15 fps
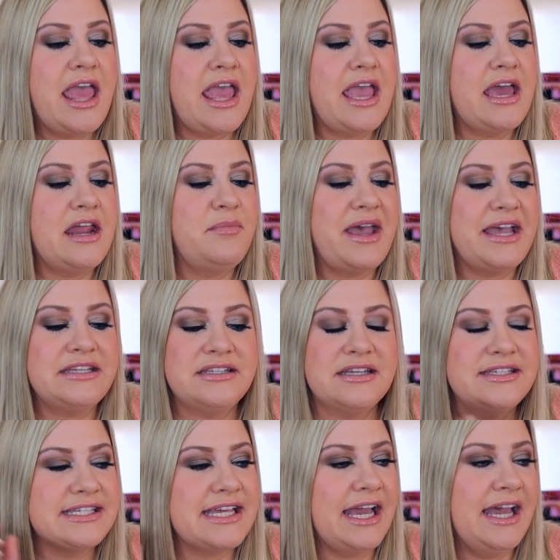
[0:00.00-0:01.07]
And
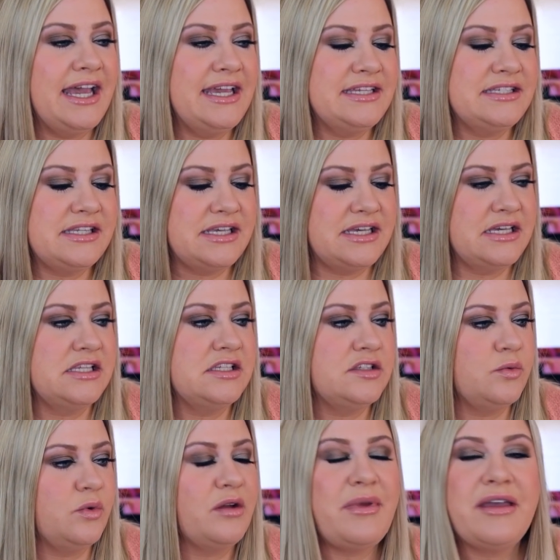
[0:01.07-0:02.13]
Pastel Skies
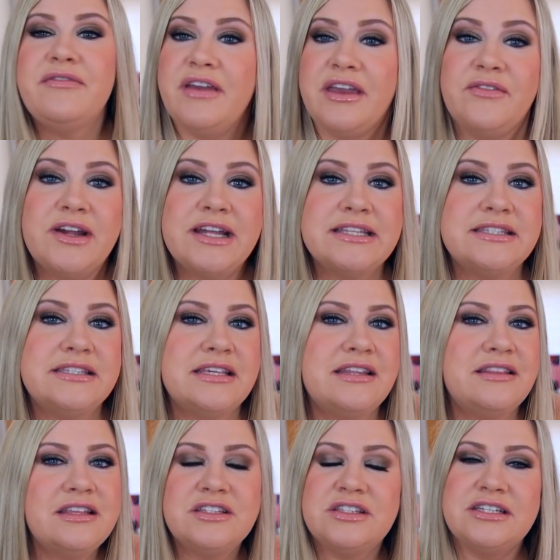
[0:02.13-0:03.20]
is one of my favorites
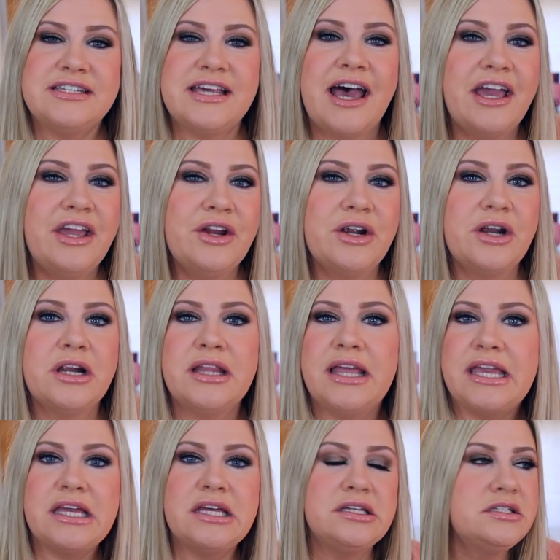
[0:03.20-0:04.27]
in this entire
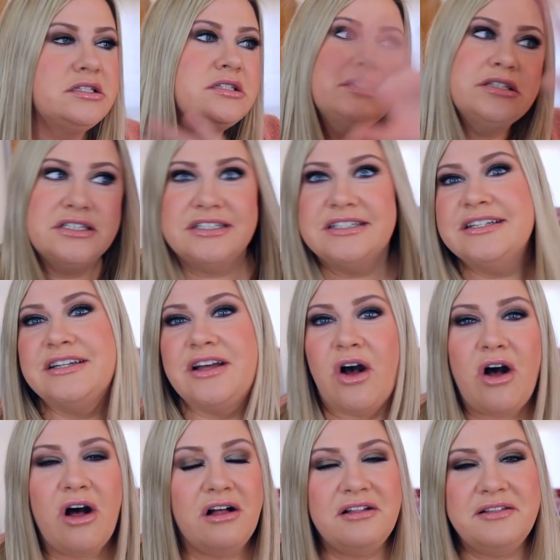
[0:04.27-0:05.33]
like
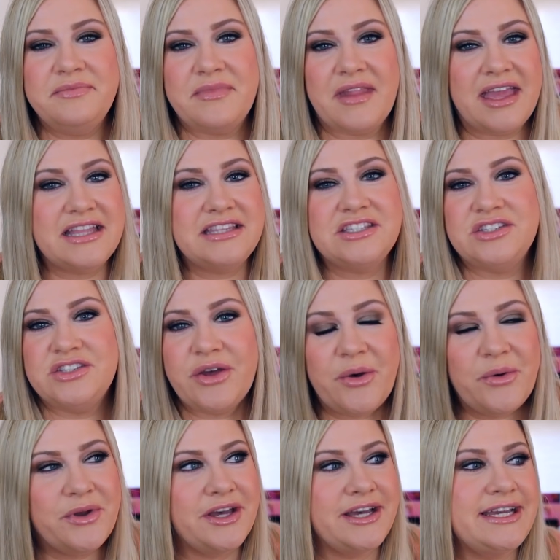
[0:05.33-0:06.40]
haul. It's
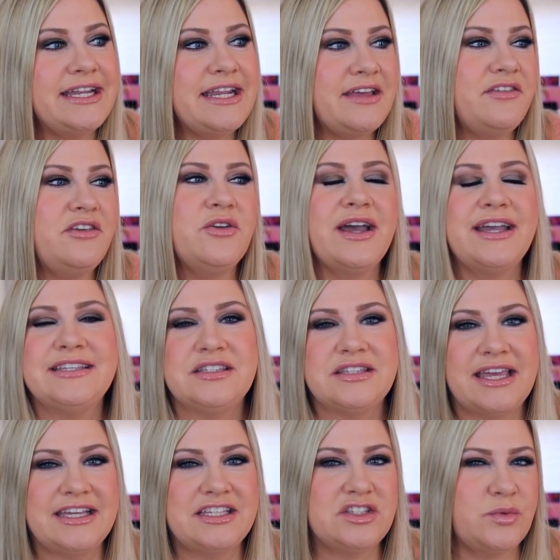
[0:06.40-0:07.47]
so good. If you guys
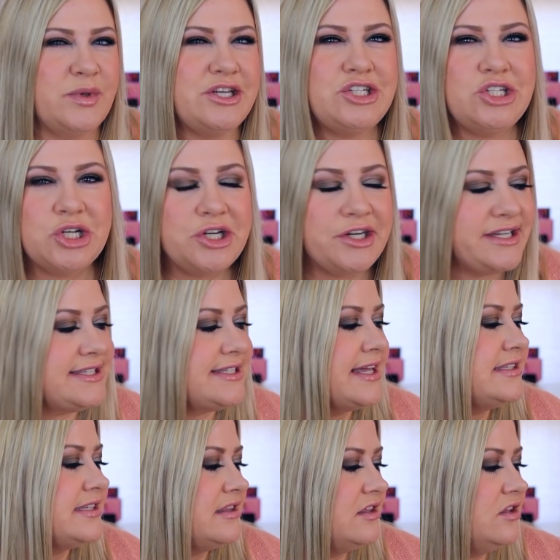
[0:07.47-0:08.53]
like sweet sugary
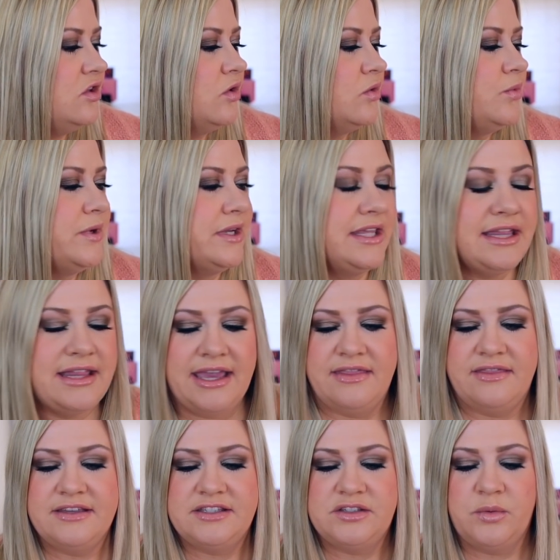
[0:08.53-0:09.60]
scents, I think you'll really
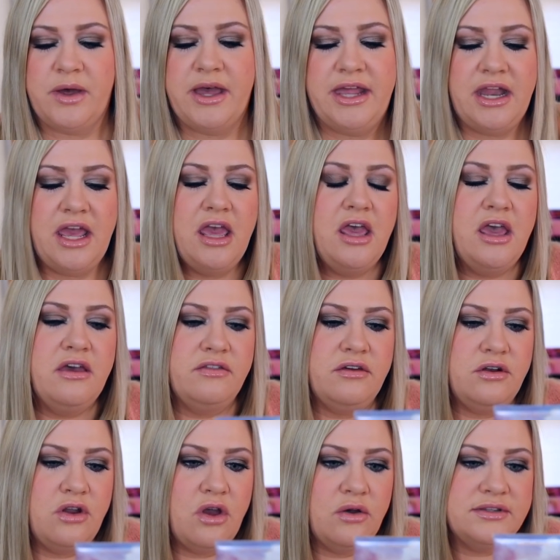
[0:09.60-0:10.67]
like this one.
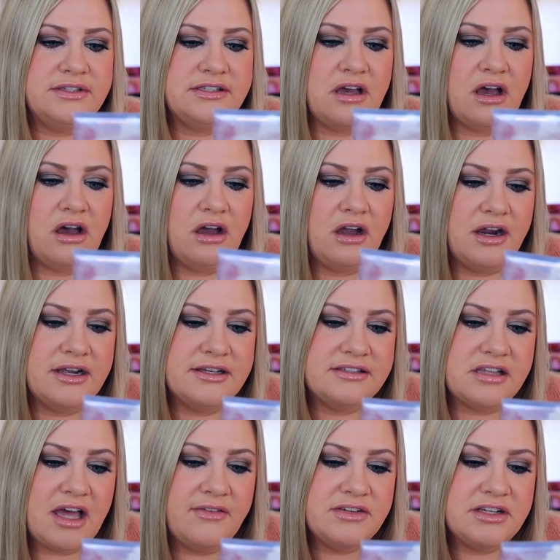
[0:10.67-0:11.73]
The notes are
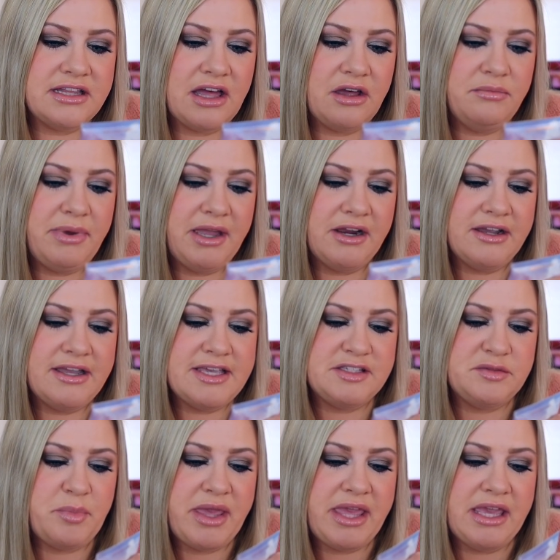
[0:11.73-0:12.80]
soft cloud
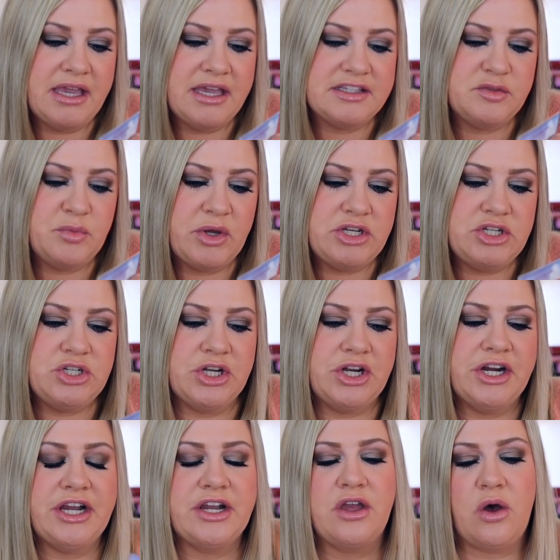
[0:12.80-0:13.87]
berries, pink sponge
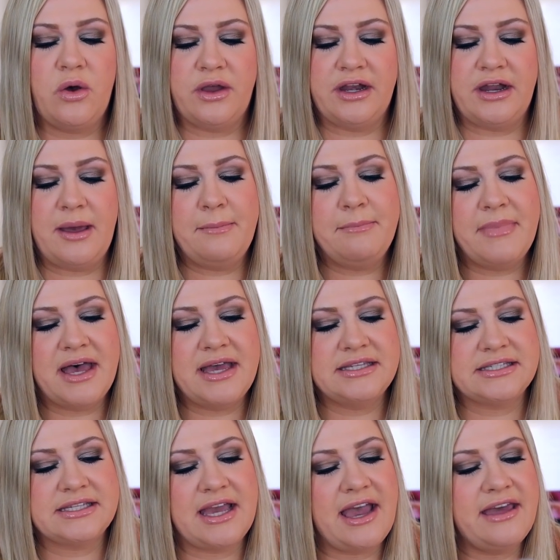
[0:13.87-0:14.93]
sugar, and coconut
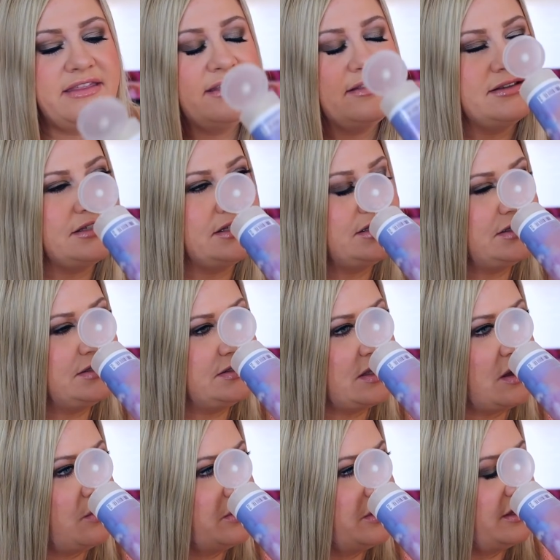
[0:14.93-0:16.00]
musk. I think this is
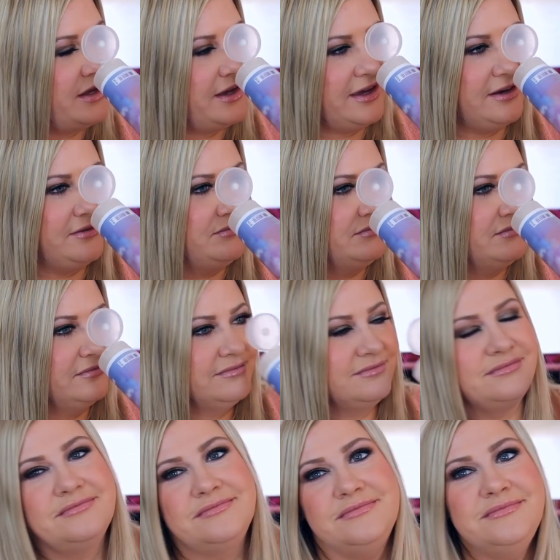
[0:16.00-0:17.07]
so good.
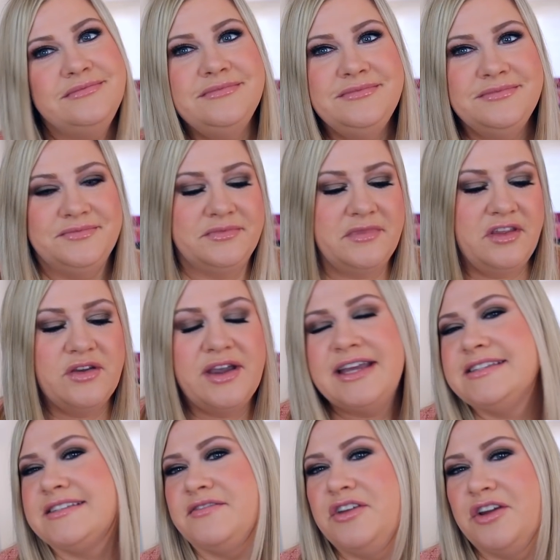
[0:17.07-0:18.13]
Mmm. You
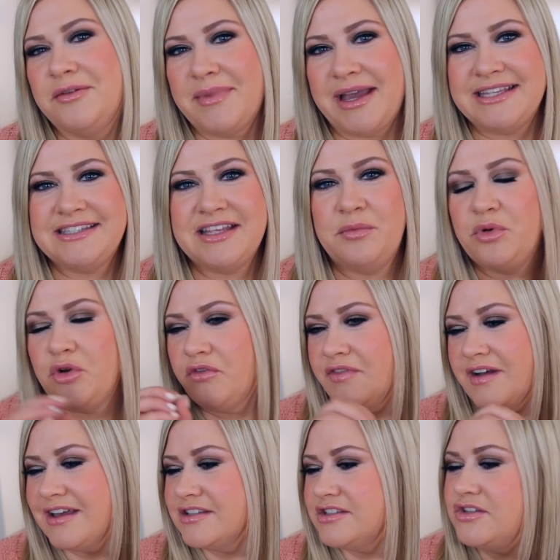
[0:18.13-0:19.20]
guys, if you're my scent
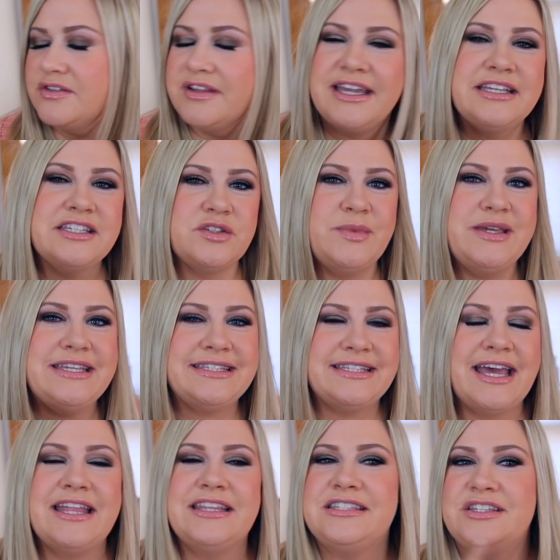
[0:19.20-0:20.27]
profiles, you like sweet
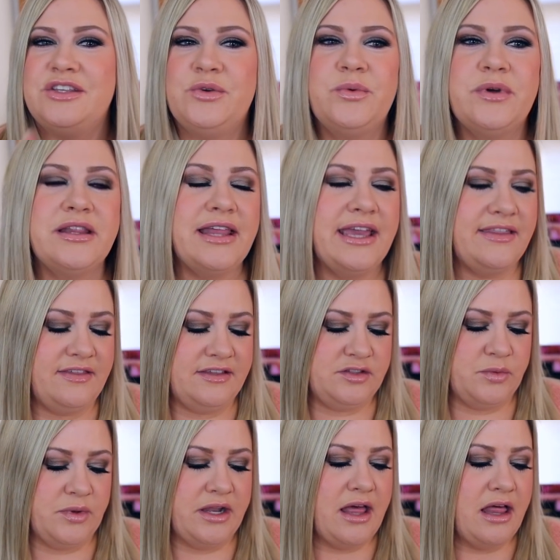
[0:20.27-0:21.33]
scents, you will like
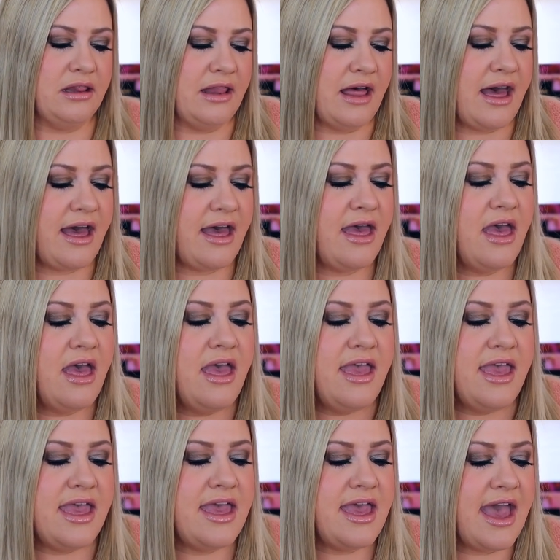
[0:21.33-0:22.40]
this one a lot.
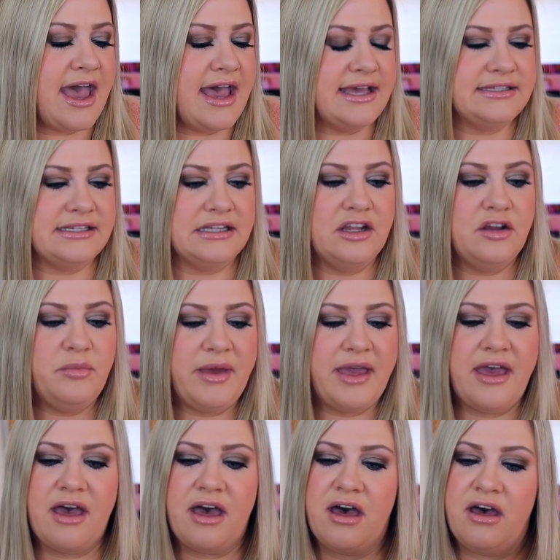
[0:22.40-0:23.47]
It has a little
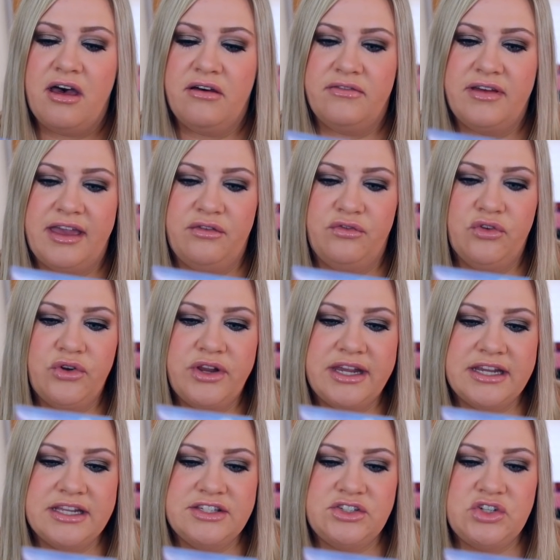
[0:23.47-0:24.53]
bit of a
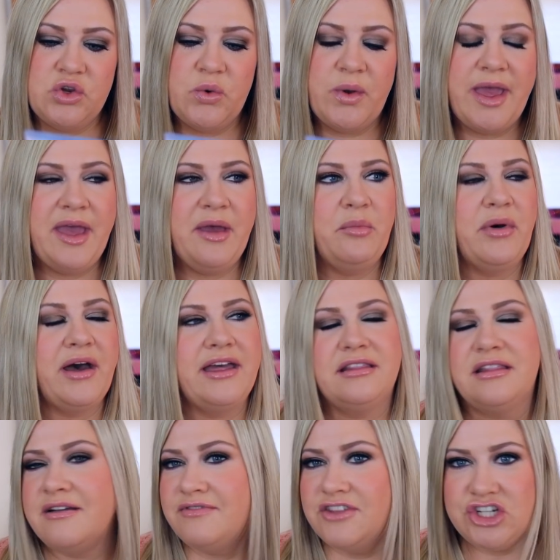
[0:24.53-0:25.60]
fruitiness to it, but I
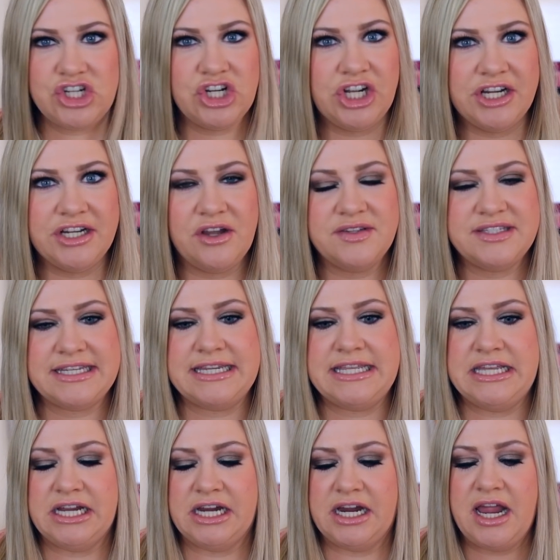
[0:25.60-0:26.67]
love the sugar notes in
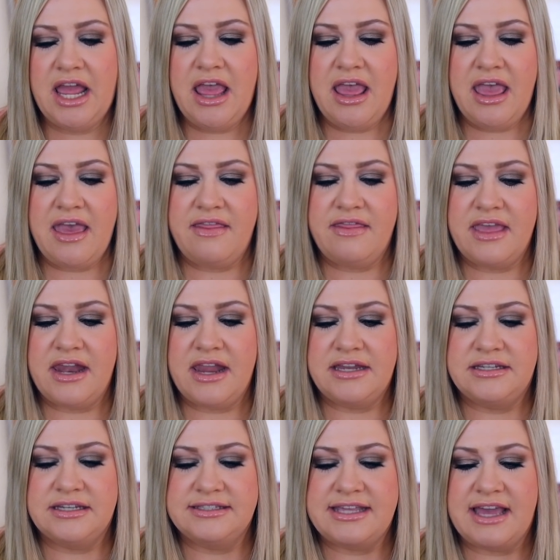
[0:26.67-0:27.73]
here. And then it
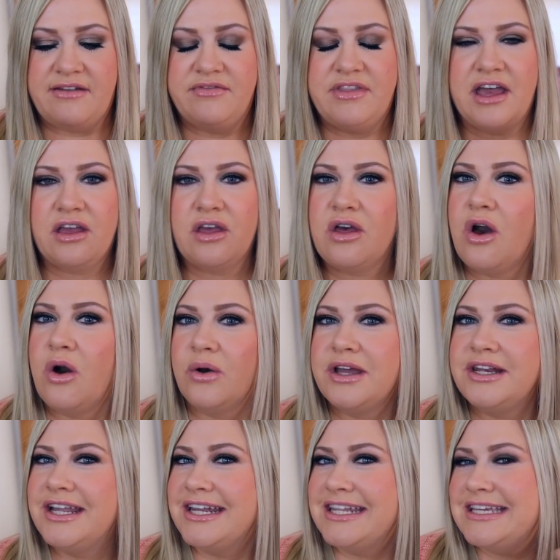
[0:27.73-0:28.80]
does have that
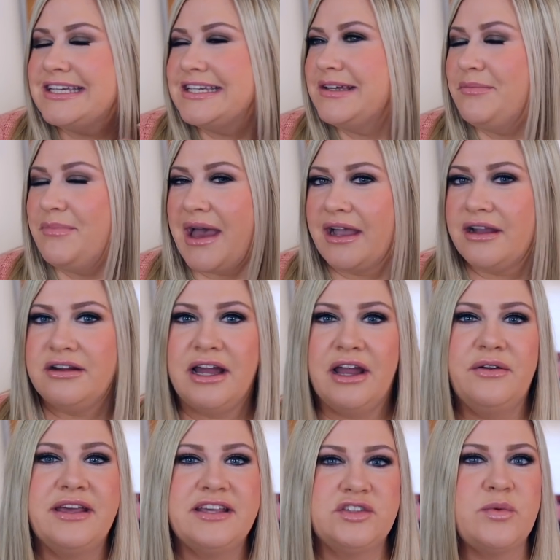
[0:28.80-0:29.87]
coconutty
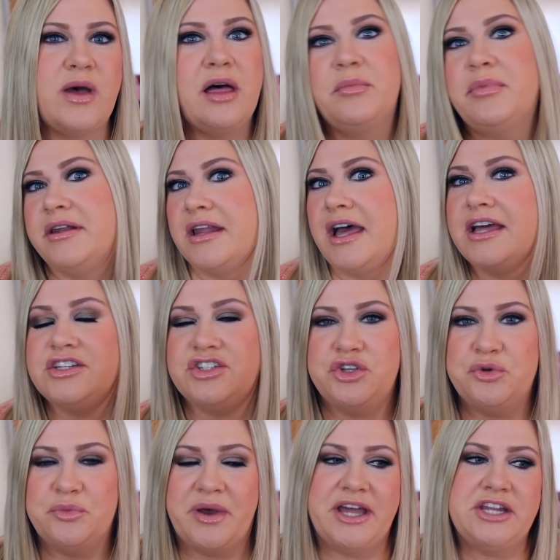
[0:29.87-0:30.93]
background as well, but not
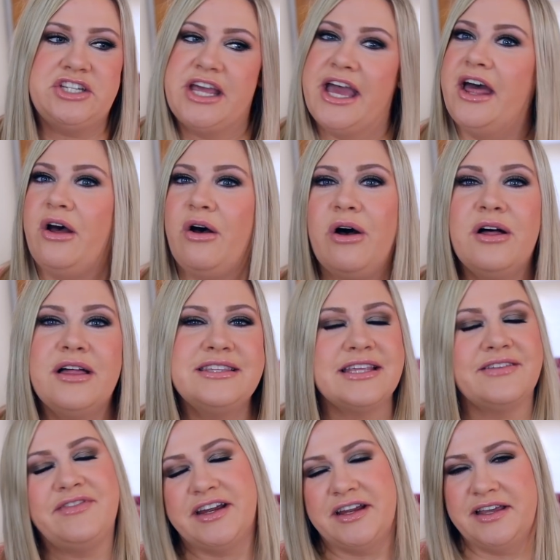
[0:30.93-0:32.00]
too much at all. It's
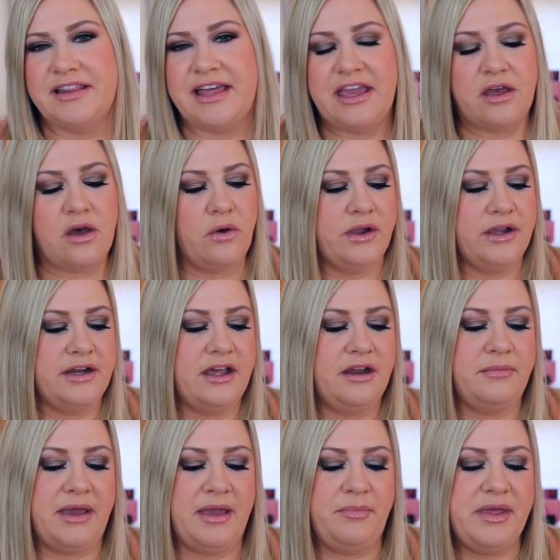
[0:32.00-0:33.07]
a very light coconut
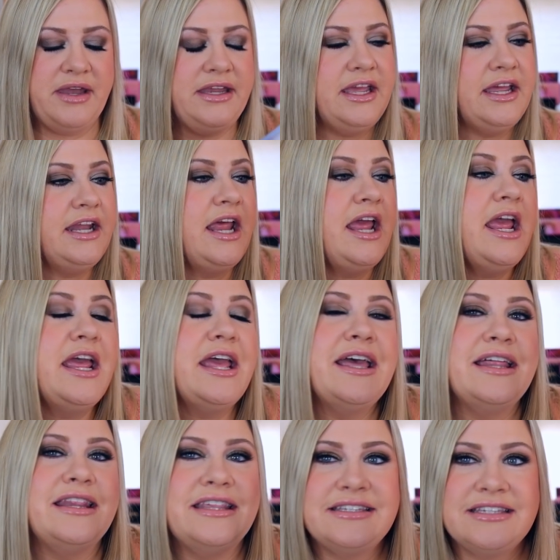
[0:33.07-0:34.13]
in my opinion.
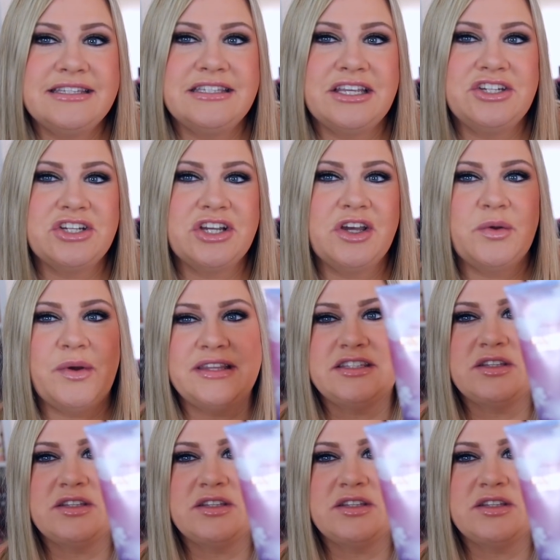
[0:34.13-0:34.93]
This is such a good one.